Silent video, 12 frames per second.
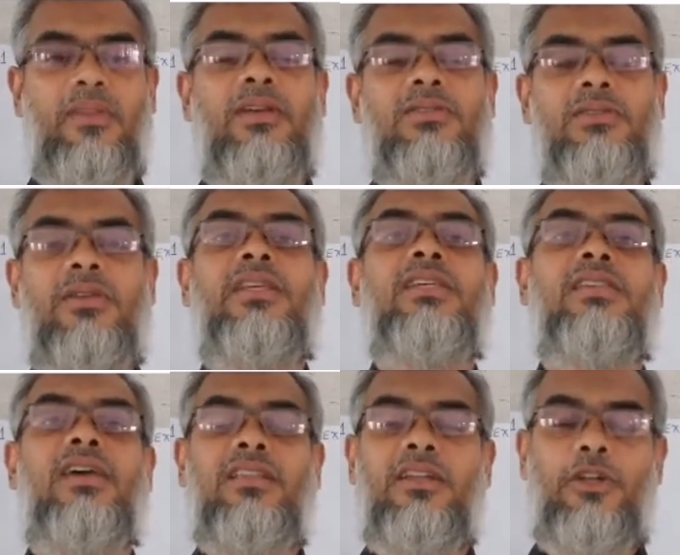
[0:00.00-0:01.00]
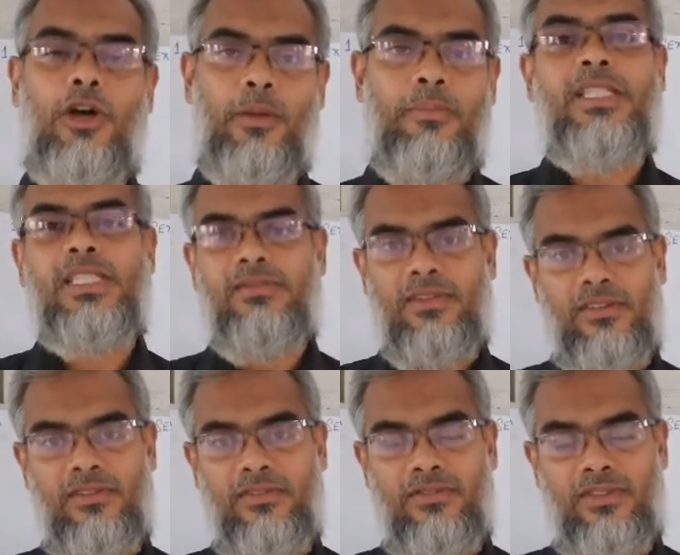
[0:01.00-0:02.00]
So these are the topics we
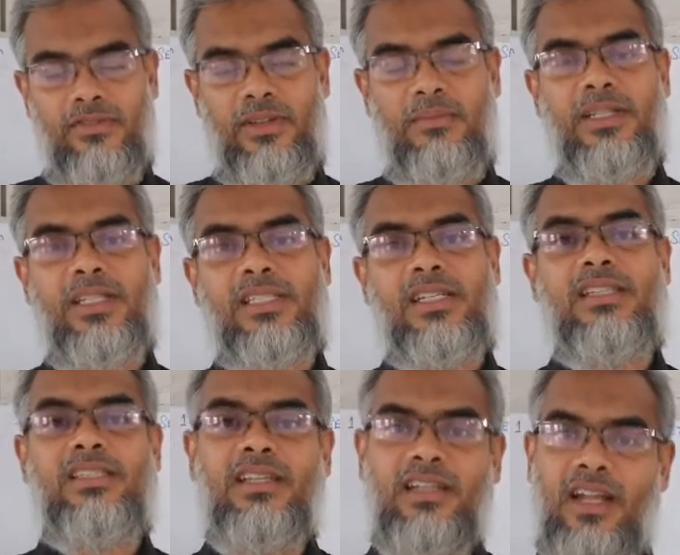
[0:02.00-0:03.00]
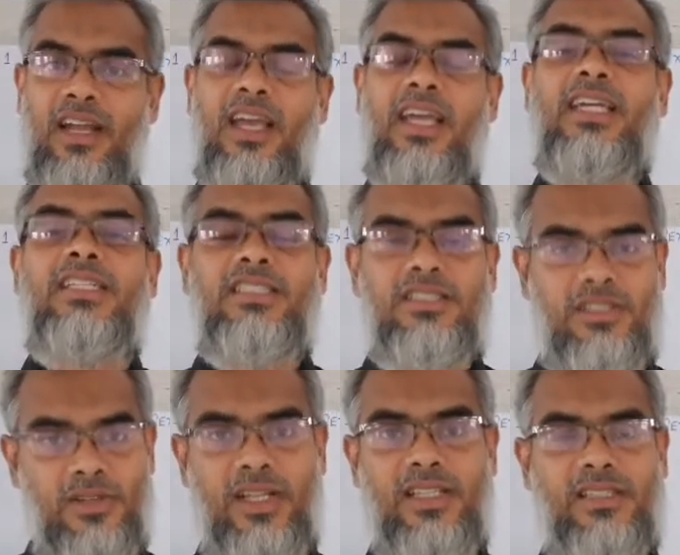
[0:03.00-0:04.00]
will be discussing in
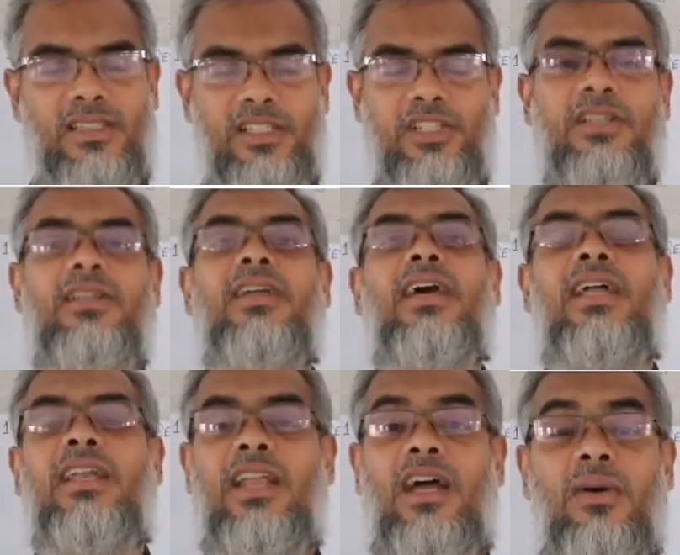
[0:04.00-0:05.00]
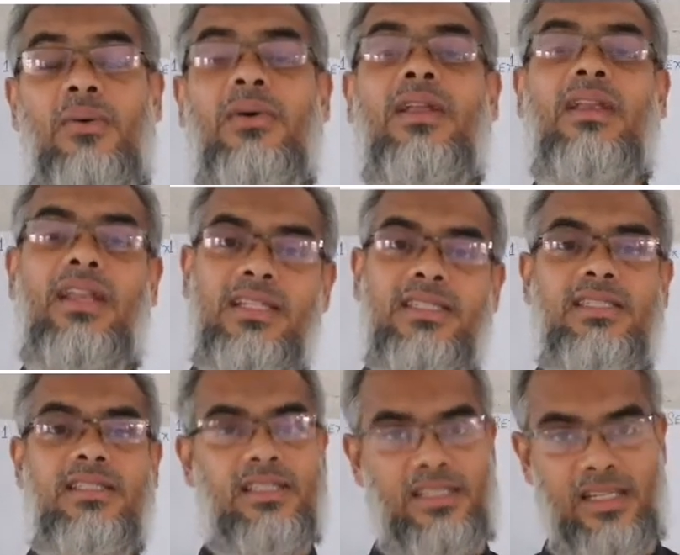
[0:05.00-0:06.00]
today's session. Now let's
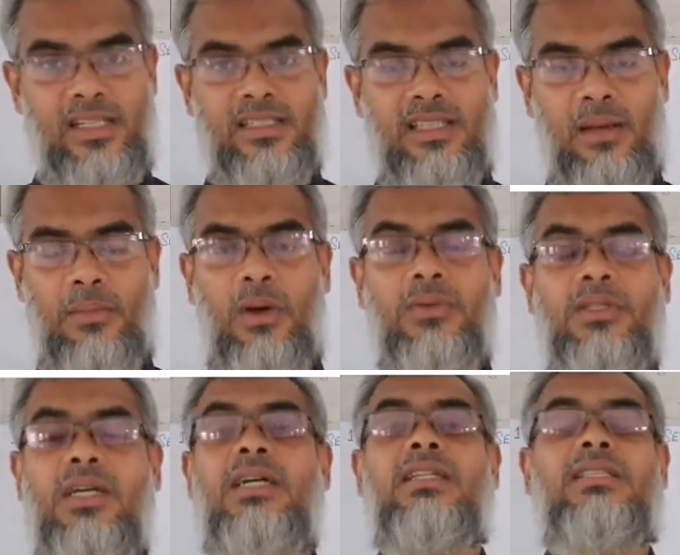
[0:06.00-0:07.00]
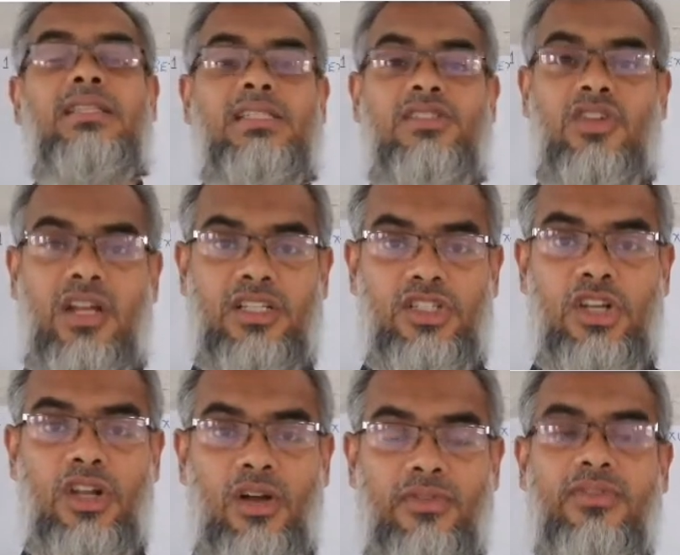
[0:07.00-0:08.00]
discuss about the structure
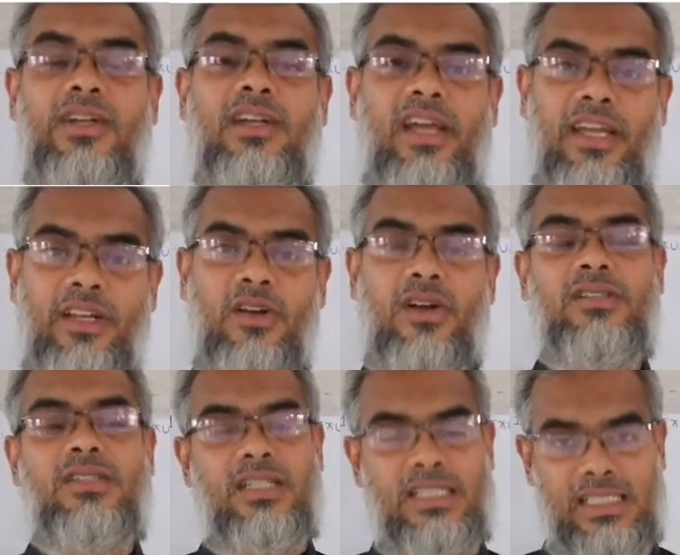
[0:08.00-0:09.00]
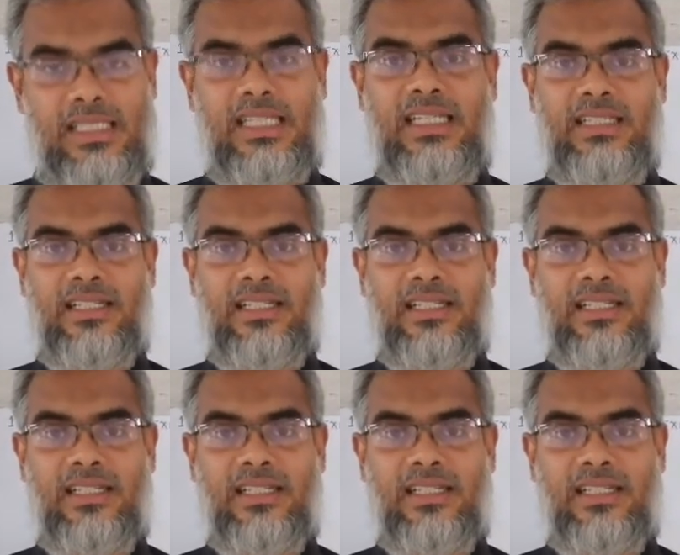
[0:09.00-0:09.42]
of dicot seed.